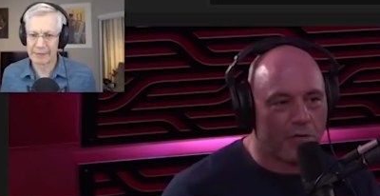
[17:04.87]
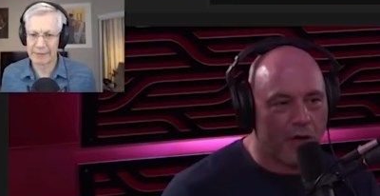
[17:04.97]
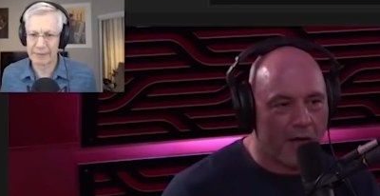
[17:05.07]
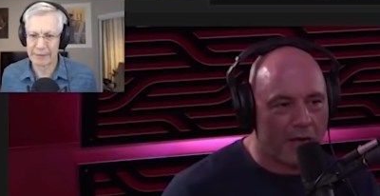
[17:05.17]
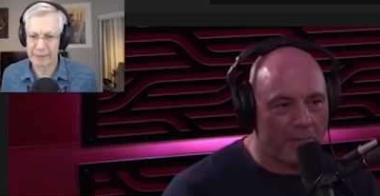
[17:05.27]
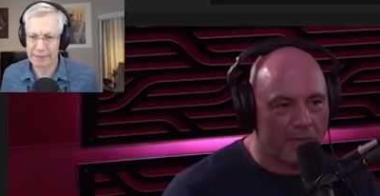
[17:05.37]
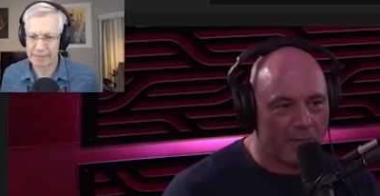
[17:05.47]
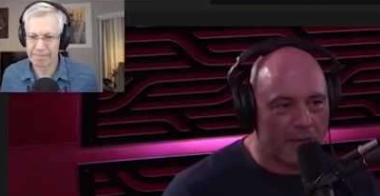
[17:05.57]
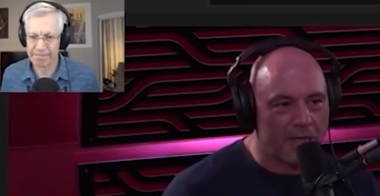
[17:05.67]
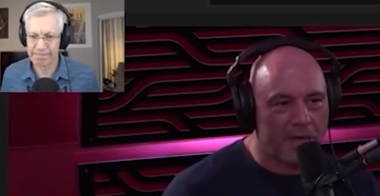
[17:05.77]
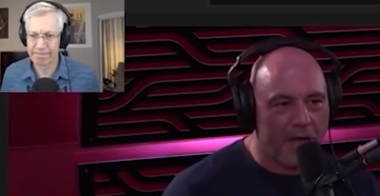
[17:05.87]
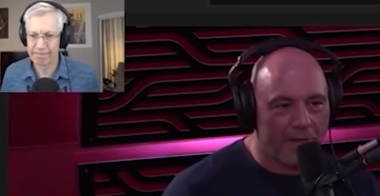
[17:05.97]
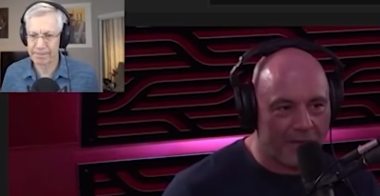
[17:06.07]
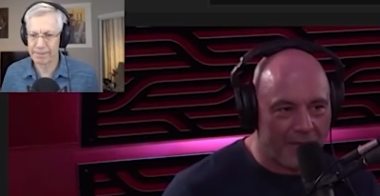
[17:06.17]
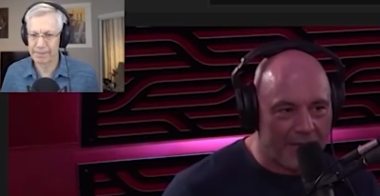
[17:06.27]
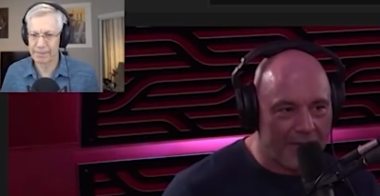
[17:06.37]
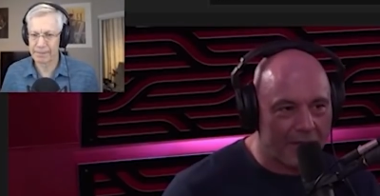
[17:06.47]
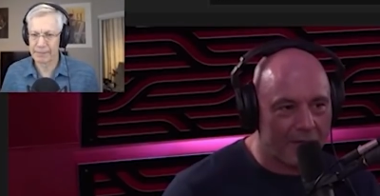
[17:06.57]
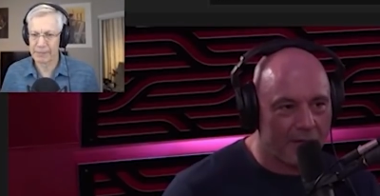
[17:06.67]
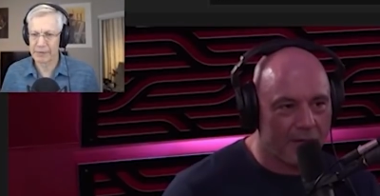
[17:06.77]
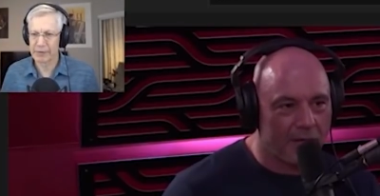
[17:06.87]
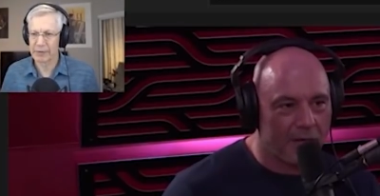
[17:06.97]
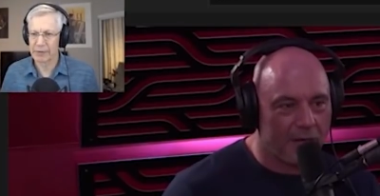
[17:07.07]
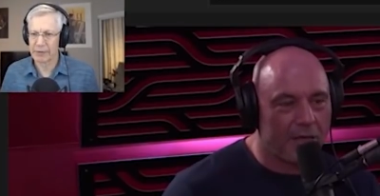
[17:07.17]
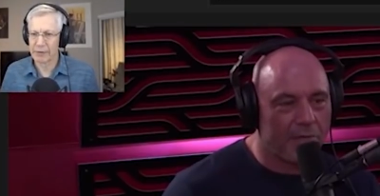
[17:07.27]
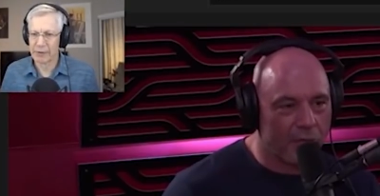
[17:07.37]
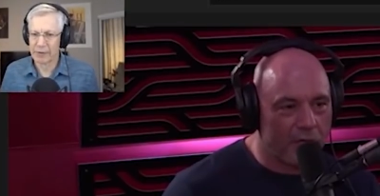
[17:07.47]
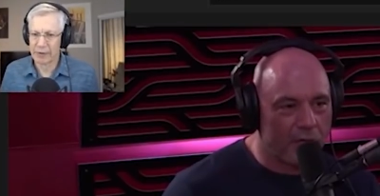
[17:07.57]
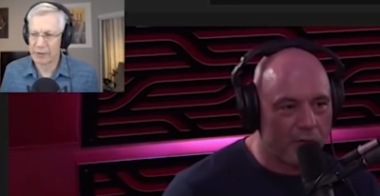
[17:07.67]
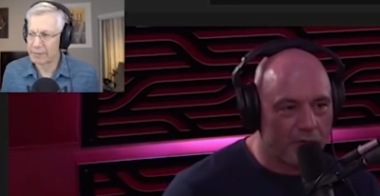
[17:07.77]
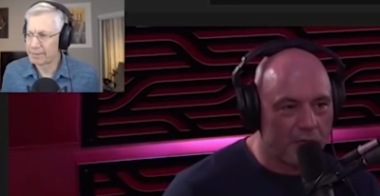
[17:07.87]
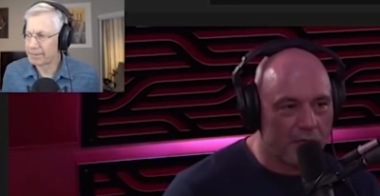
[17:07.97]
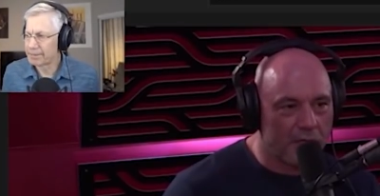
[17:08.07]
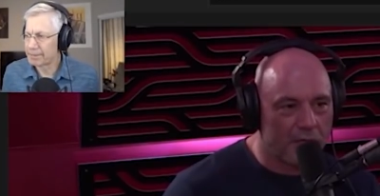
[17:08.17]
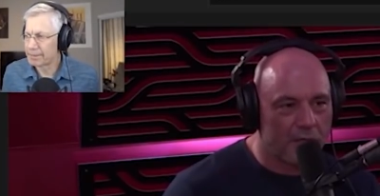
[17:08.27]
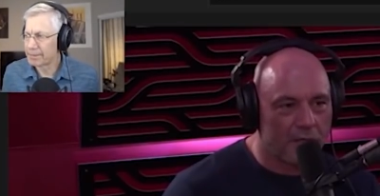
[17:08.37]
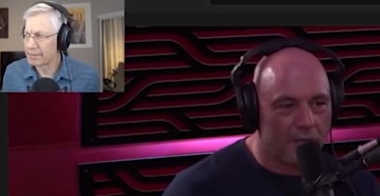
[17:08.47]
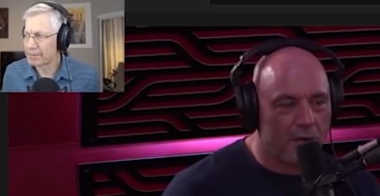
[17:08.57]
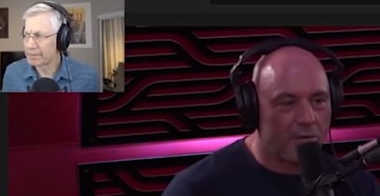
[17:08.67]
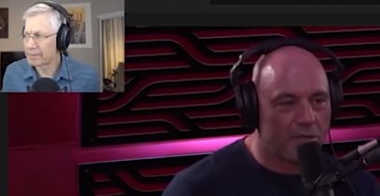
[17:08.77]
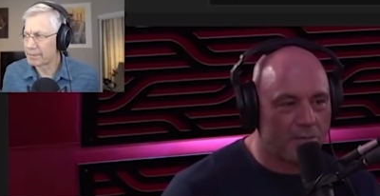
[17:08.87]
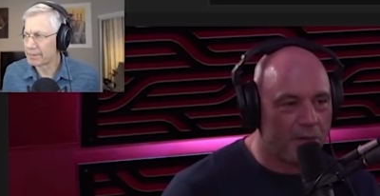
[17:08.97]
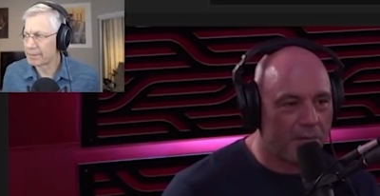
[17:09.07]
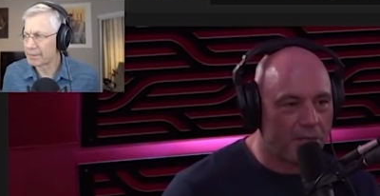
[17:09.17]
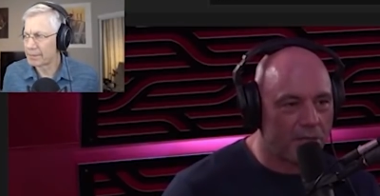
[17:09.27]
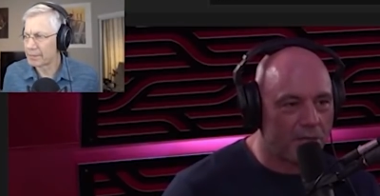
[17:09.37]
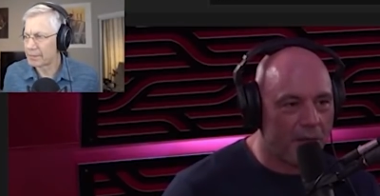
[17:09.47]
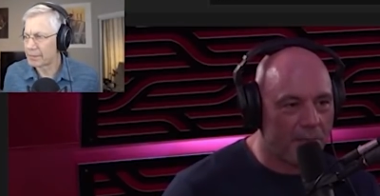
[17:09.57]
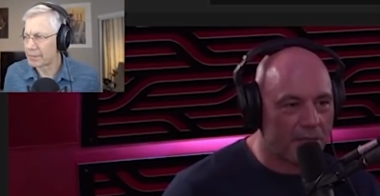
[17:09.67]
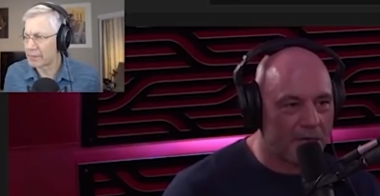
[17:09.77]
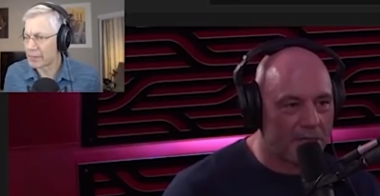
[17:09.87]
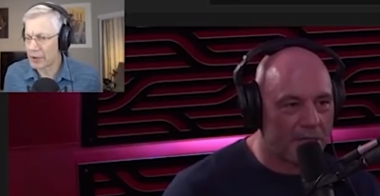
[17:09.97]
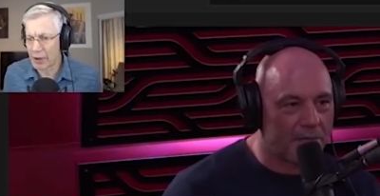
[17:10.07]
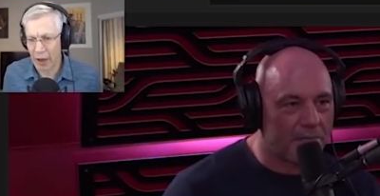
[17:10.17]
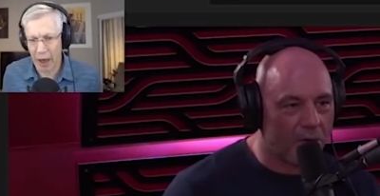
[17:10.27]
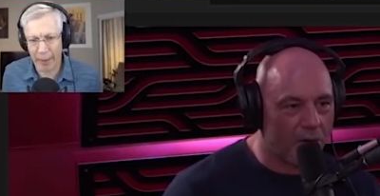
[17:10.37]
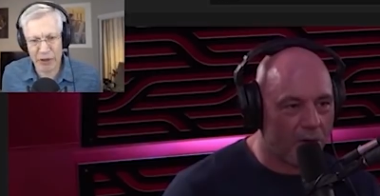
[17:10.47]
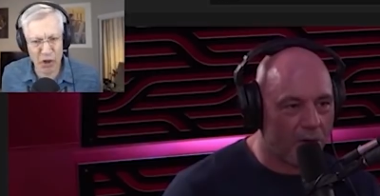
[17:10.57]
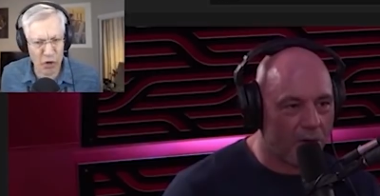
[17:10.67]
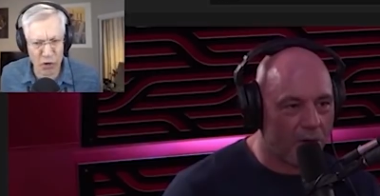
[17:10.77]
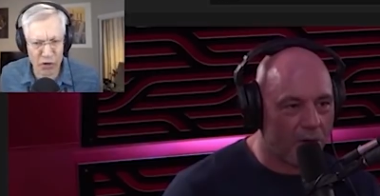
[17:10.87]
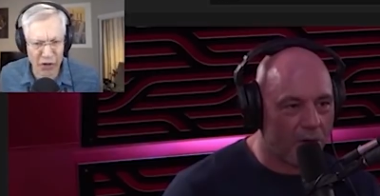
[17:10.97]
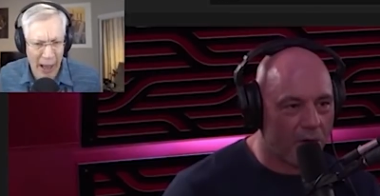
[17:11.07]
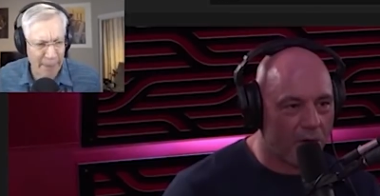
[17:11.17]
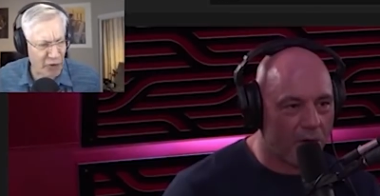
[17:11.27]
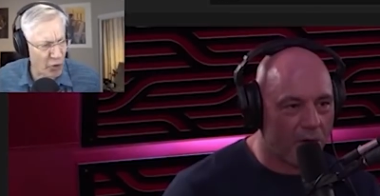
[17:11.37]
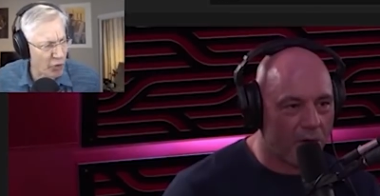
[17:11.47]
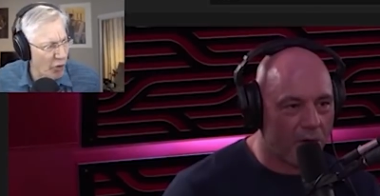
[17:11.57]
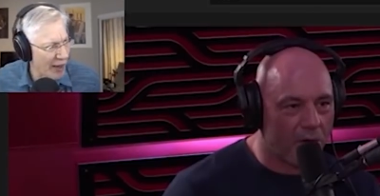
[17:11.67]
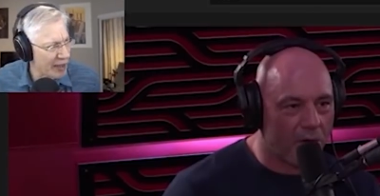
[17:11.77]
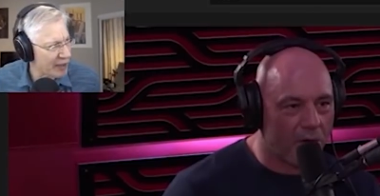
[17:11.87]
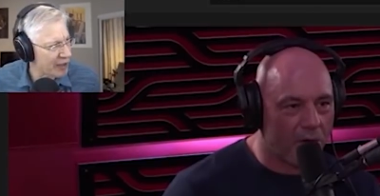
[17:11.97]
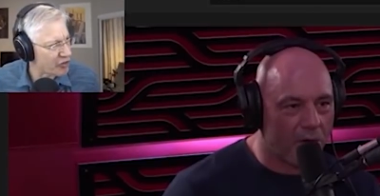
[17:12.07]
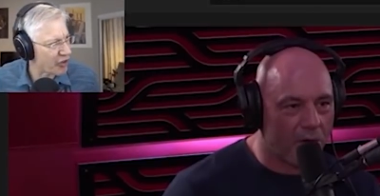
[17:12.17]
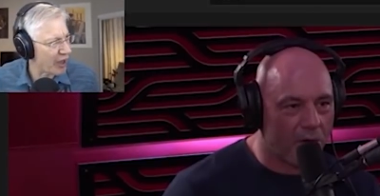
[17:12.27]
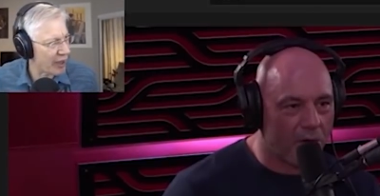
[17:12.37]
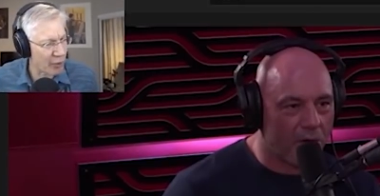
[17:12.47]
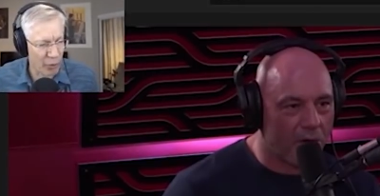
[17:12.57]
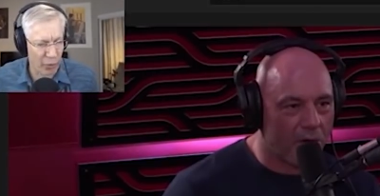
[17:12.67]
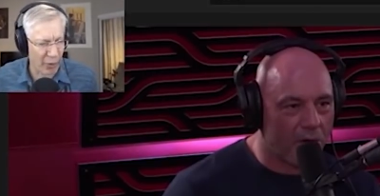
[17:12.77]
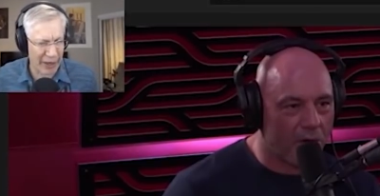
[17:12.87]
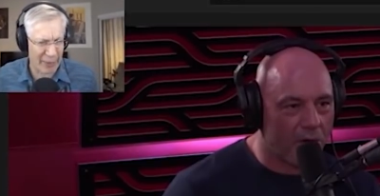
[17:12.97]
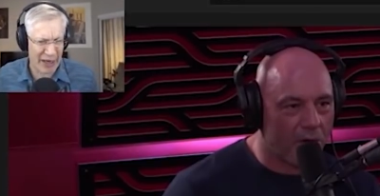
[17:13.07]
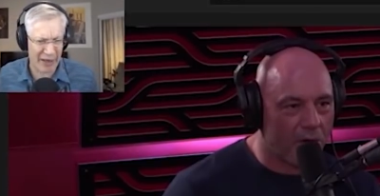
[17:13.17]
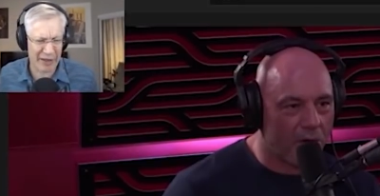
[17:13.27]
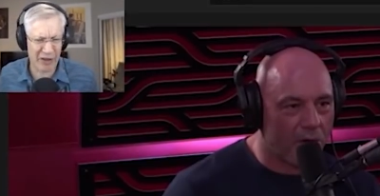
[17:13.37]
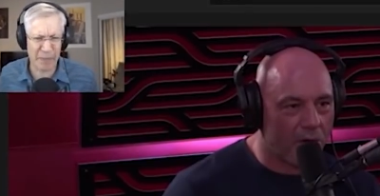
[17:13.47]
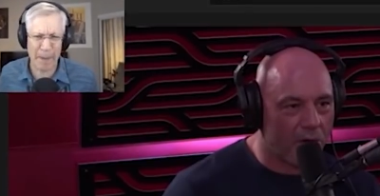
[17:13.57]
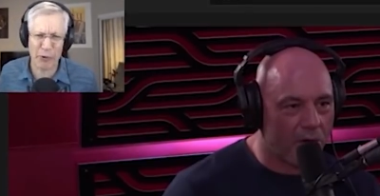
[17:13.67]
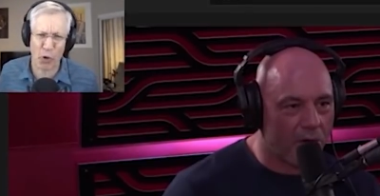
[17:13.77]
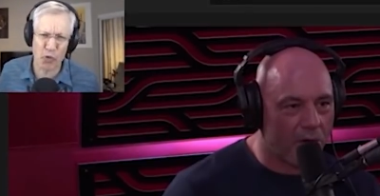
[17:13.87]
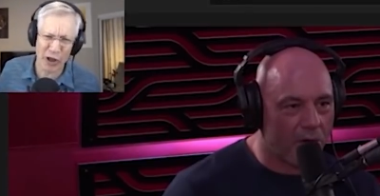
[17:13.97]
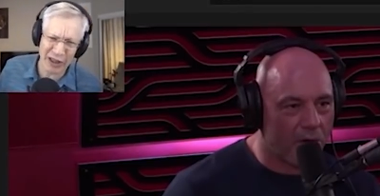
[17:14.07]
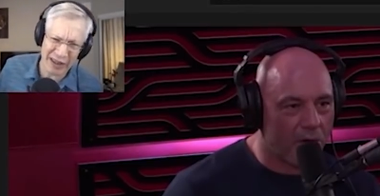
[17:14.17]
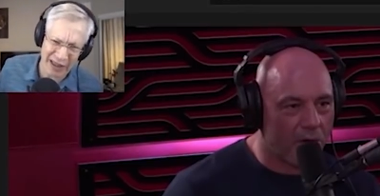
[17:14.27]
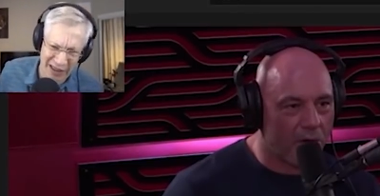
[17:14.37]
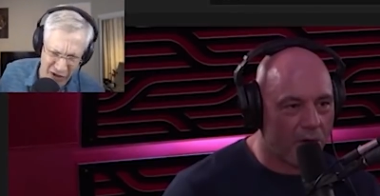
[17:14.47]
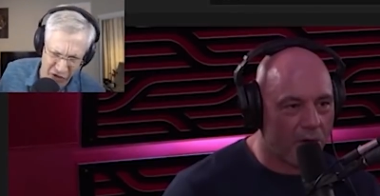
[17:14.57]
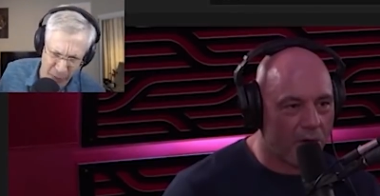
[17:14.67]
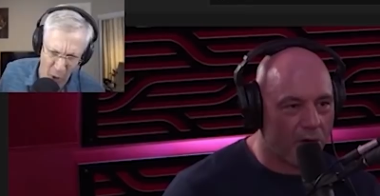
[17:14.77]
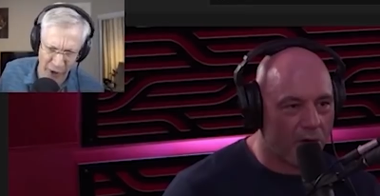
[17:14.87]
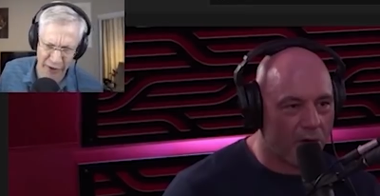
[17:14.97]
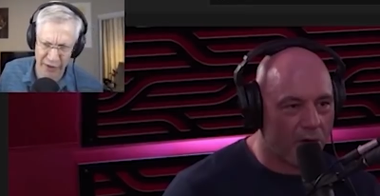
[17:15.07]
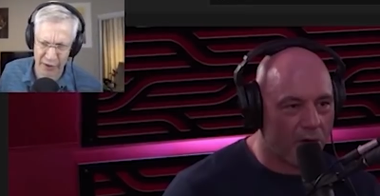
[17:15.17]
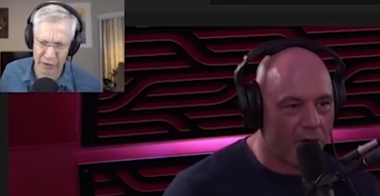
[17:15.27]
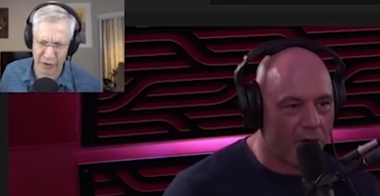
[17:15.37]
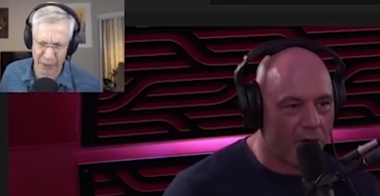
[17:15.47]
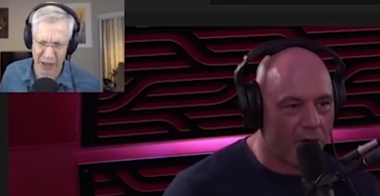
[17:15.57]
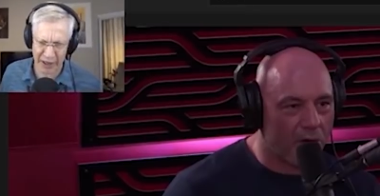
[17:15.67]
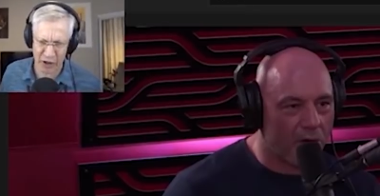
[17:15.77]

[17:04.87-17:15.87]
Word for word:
Speaker 1: into space and have it land, right, and then reuse it. No one's been able to do that besides him. Or
Speaker 2: up I mean, Joe Rogan's absolutely right in saying, wait a minute, these people don't really think they're smarter than somebody like